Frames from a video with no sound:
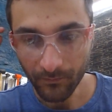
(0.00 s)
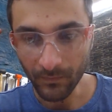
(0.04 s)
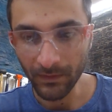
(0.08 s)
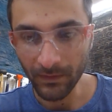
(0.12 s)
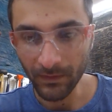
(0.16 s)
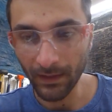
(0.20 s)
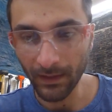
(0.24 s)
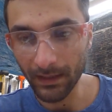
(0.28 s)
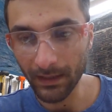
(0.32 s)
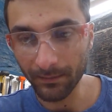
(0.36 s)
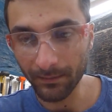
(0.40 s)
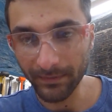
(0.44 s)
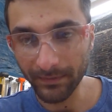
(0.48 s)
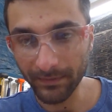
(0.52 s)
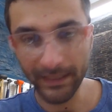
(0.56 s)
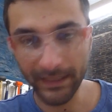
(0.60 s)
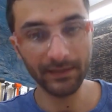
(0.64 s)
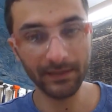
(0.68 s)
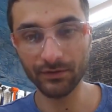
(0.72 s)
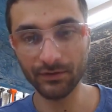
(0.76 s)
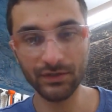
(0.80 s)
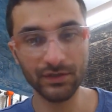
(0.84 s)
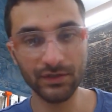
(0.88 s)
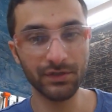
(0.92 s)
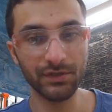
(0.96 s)
Candles
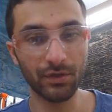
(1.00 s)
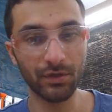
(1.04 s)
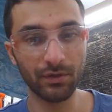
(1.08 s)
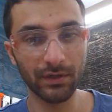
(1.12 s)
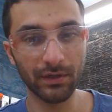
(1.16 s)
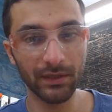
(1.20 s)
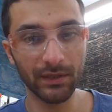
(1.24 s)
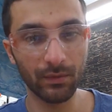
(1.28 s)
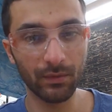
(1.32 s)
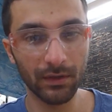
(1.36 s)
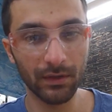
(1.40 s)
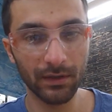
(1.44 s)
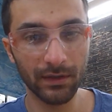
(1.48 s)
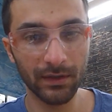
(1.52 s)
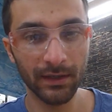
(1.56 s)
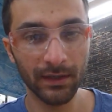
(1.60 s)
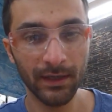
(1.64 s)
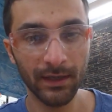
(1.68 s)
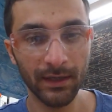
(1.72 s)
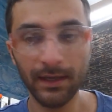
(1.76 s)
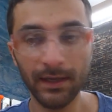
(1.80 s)
could totally work.